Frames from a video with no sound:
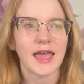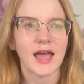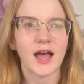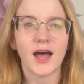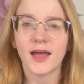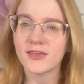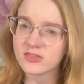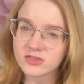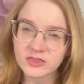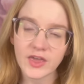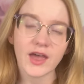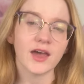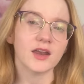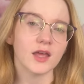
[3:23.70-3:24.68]
I
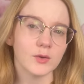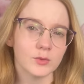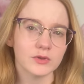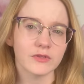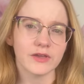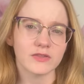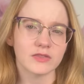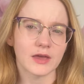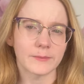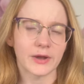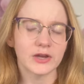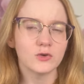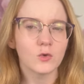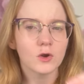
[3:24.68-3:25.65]
thought I would like them.
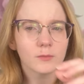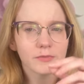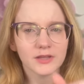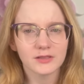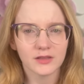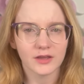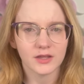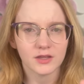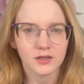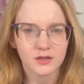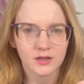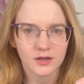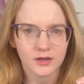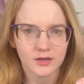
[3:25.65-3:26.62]
I normally like
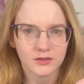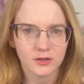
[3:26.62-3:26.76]
uh,